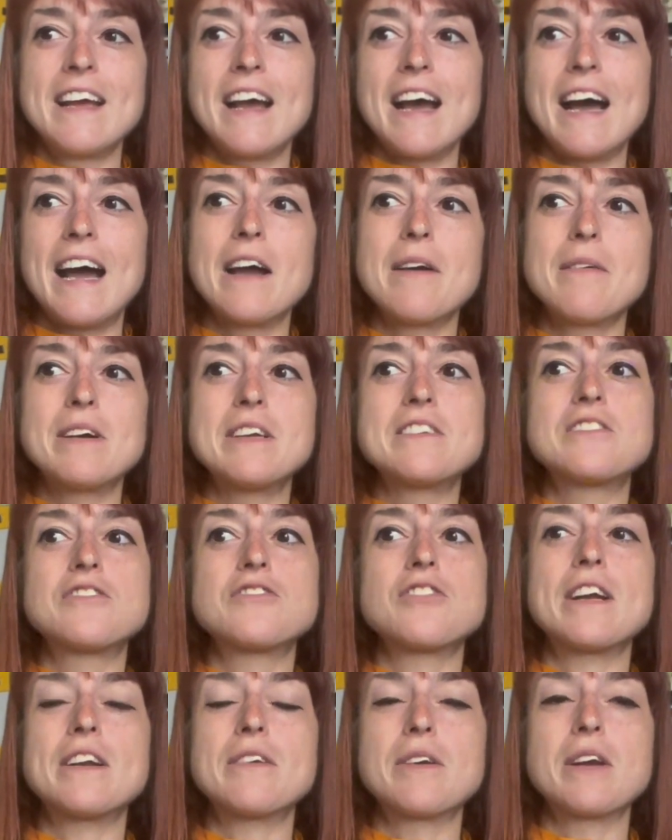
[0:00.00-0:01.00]
I always
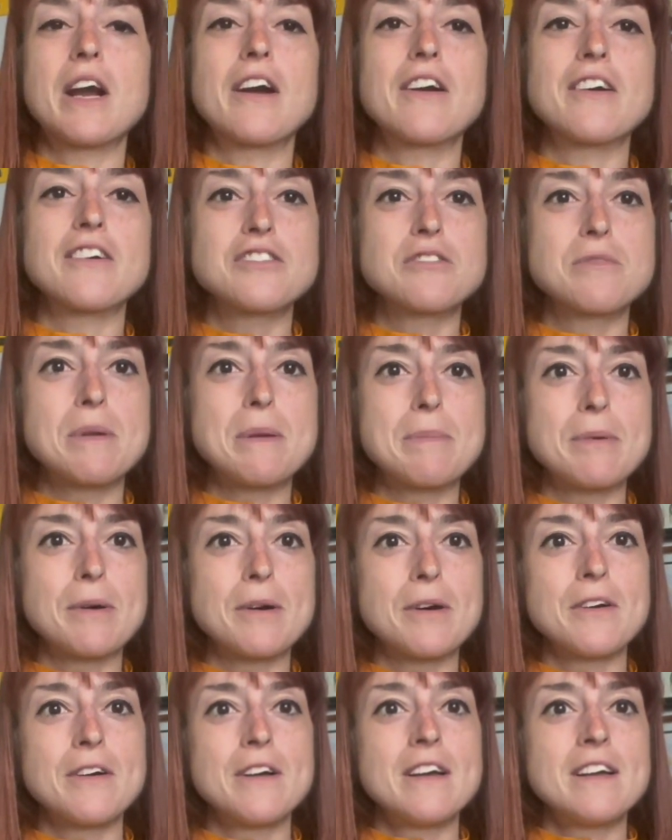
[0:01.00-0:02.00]
try to encourage
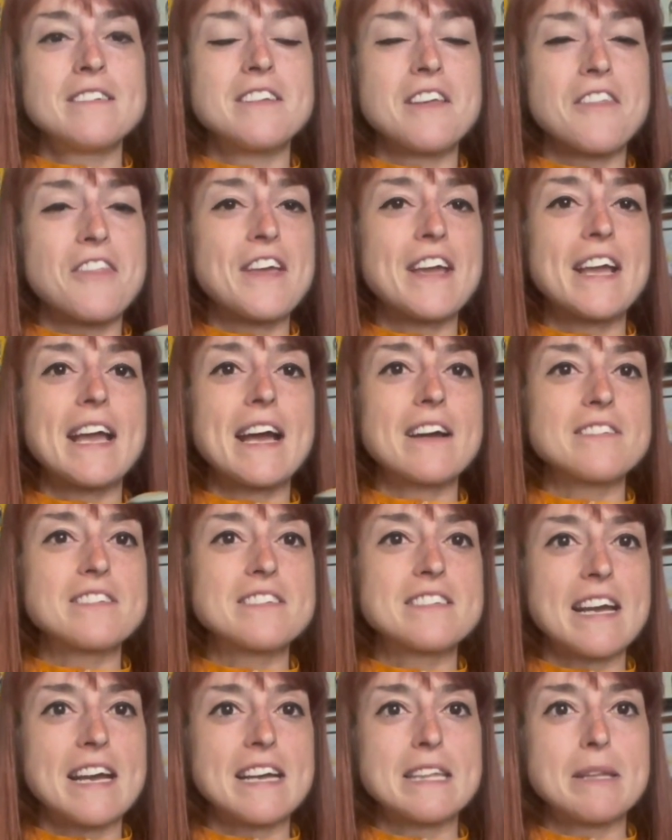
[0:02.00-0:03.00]
people to think
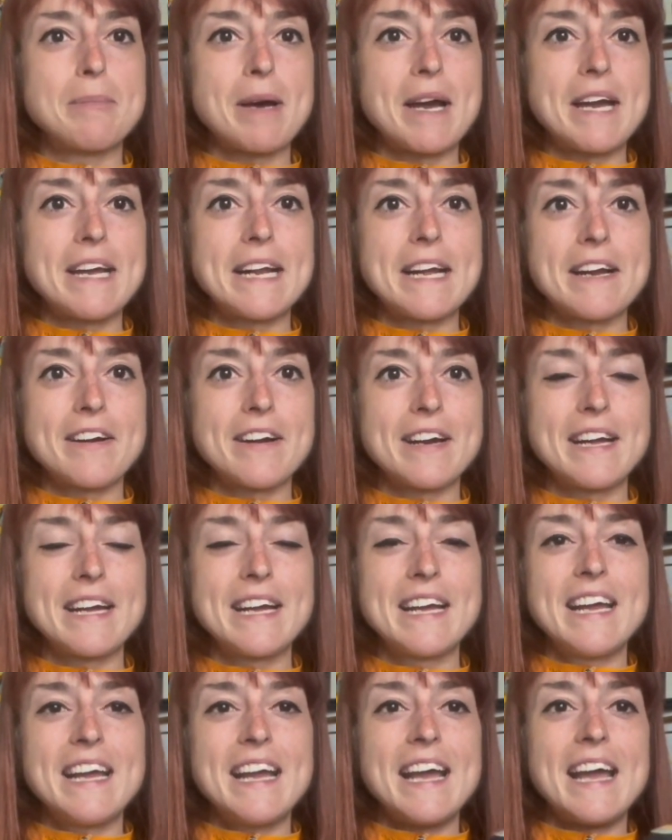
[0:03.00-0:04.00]
outside the binary
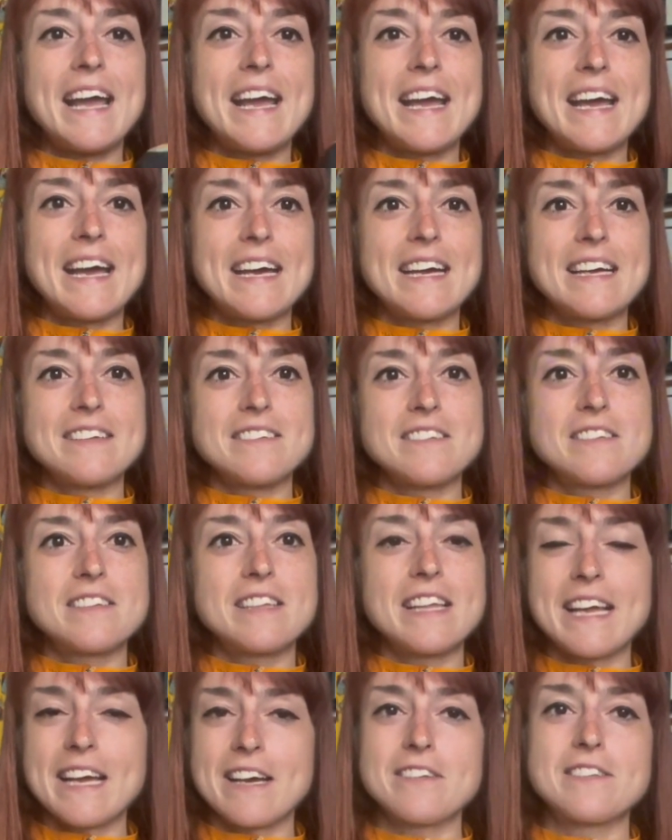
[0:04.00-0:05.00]
and
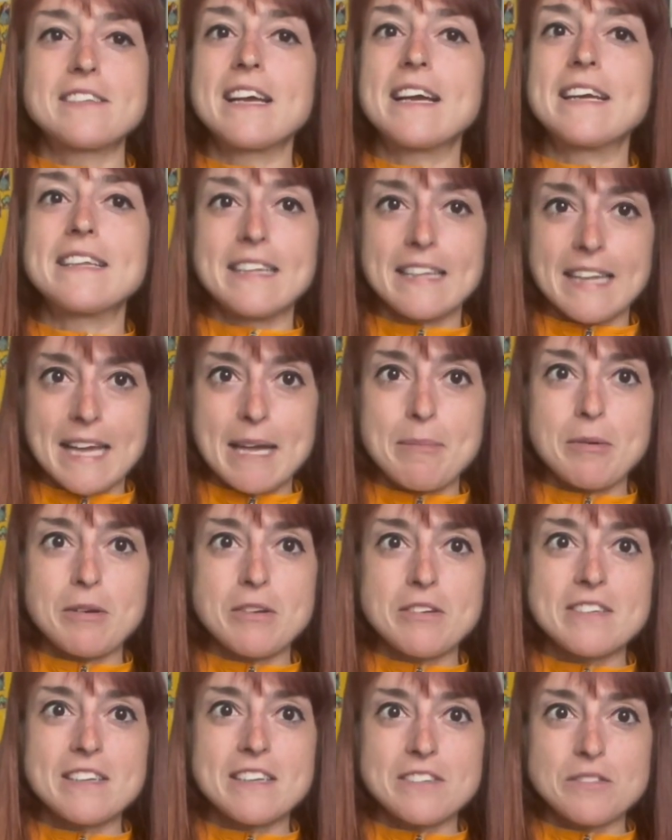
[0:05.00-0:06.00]
think outside the
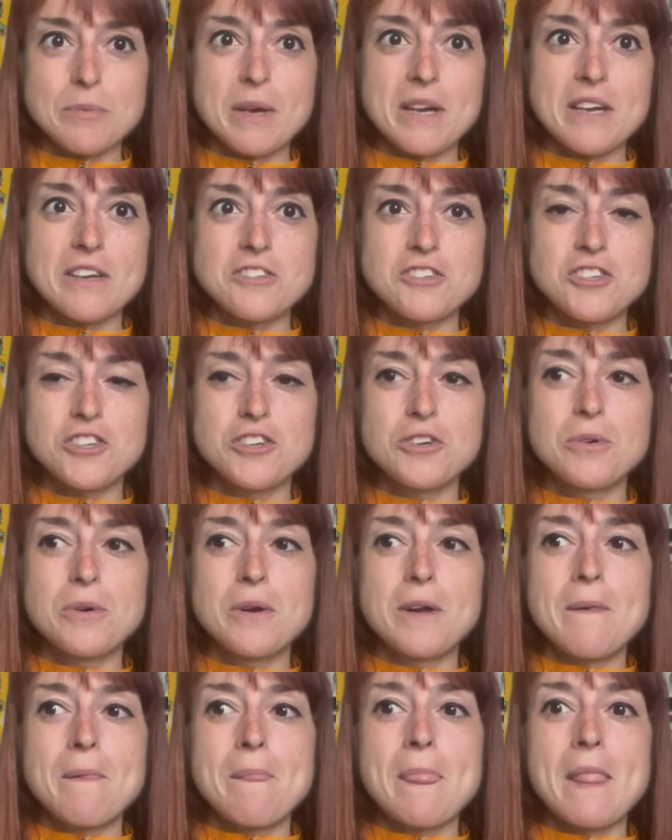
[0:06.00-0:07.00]
labels as well too,
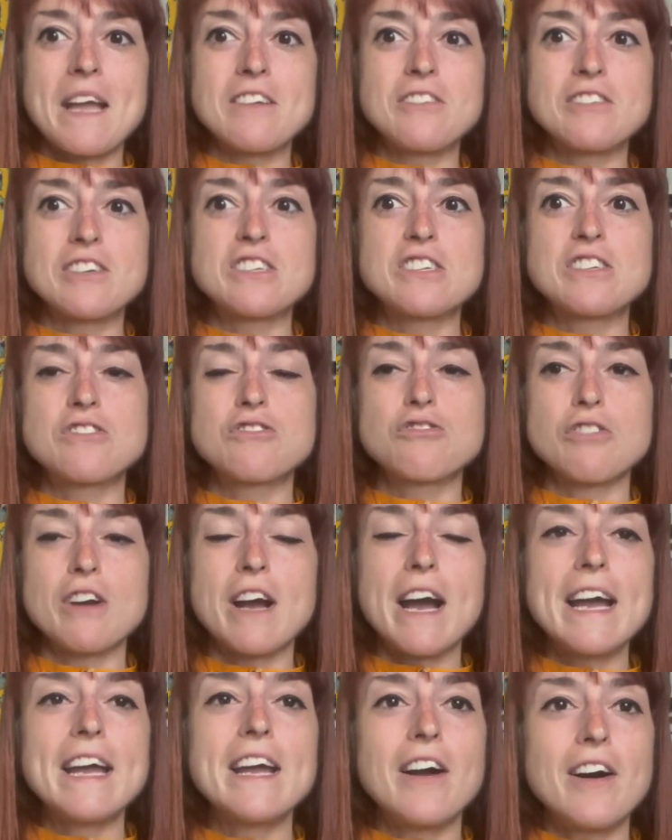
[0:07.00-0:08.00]
and just
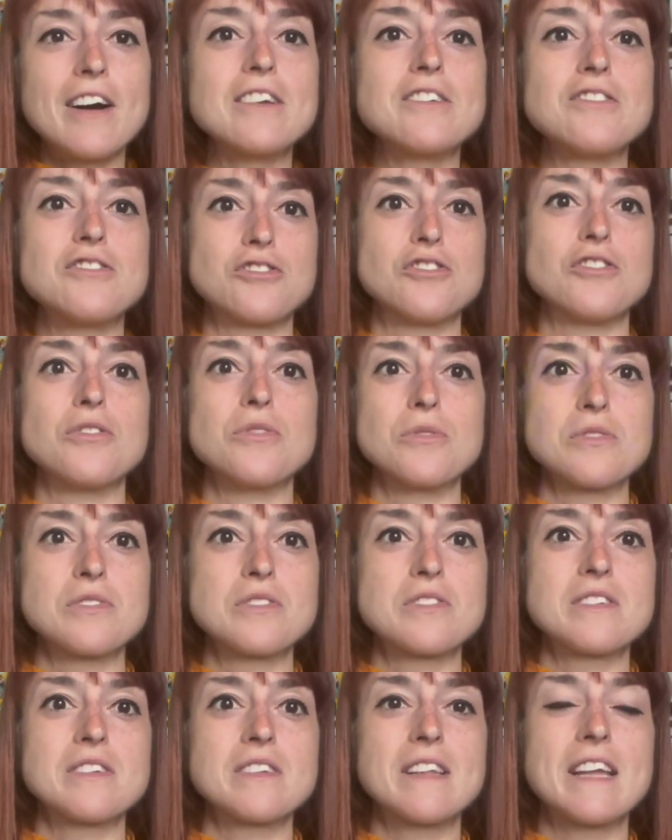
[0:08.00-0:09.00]
try on
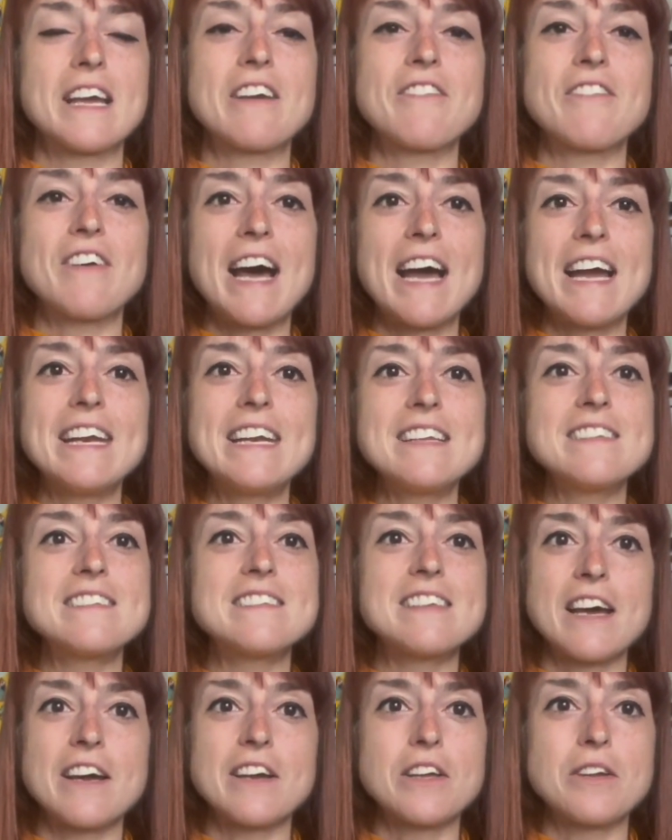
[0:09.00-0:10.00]
shoes. Like if I didn't
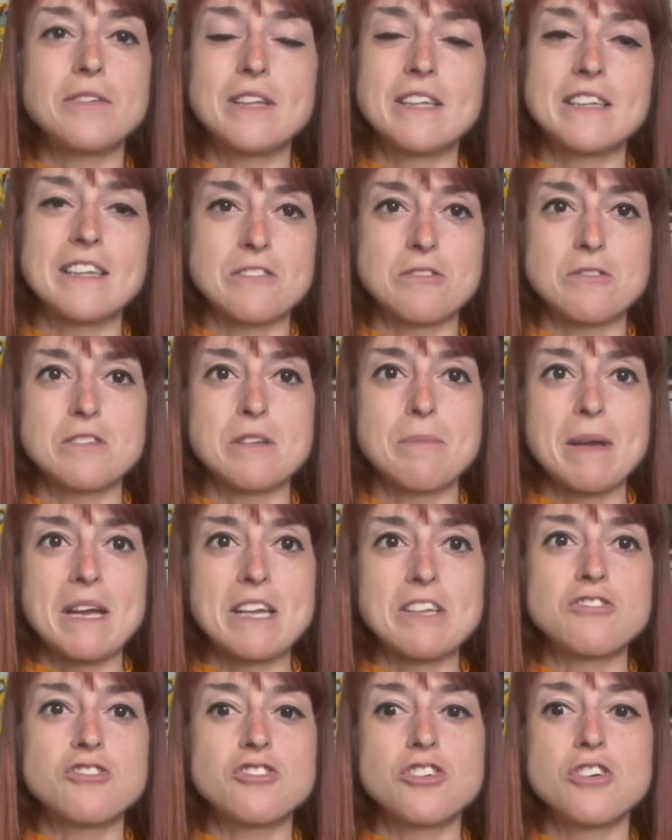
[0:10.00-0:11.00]
tell you that this was a
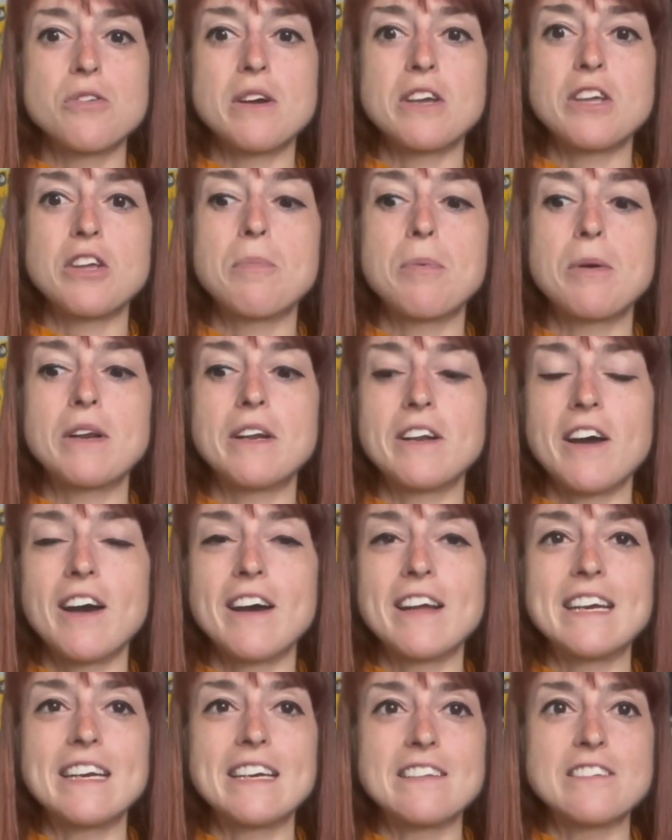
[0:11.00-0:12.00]
men's shoe and you put it
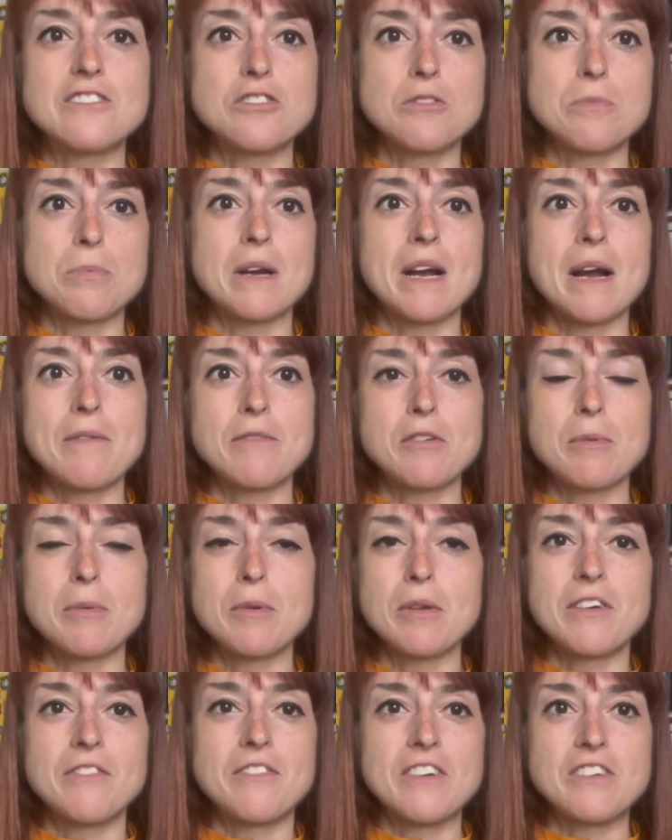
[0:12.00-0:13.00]
on and it's super
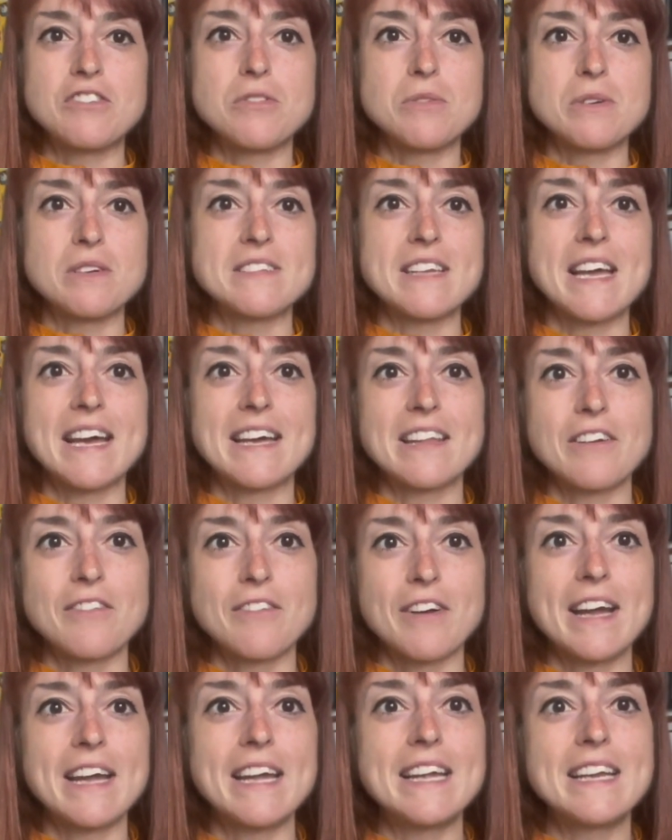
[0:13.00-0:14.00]
comfortable and it fits you exactly
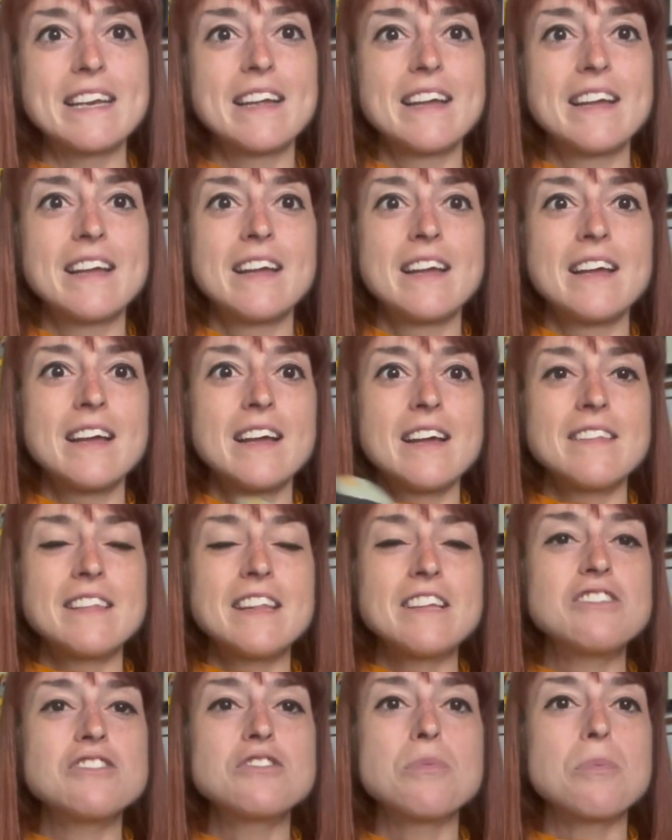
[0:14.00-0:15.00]
right,
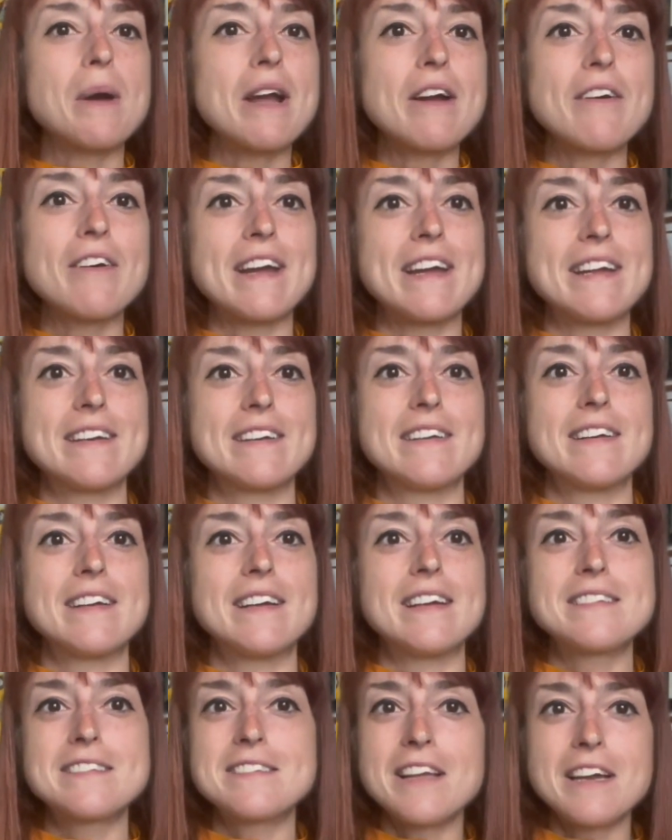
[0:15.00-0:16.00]
then just wear it.
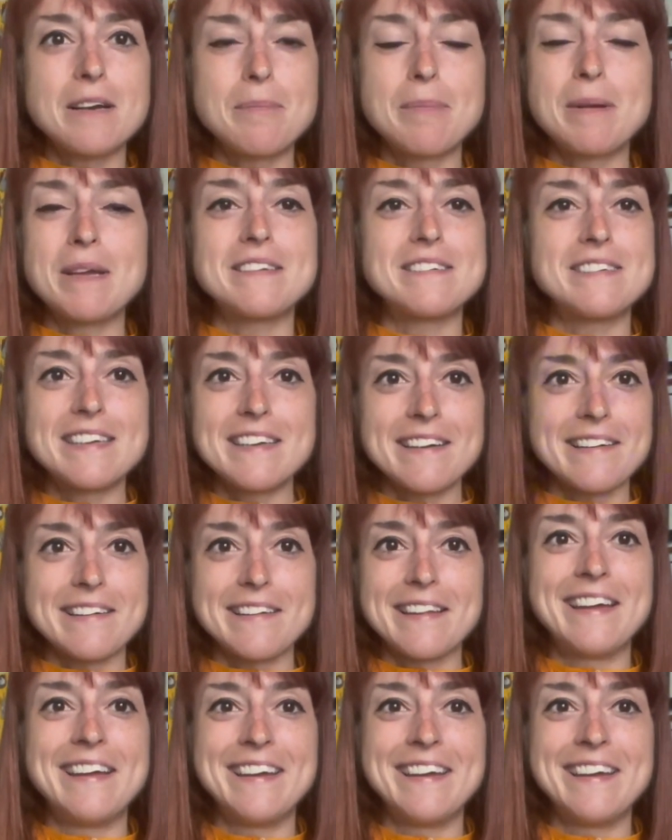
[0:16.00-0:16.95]
It's not a big deal.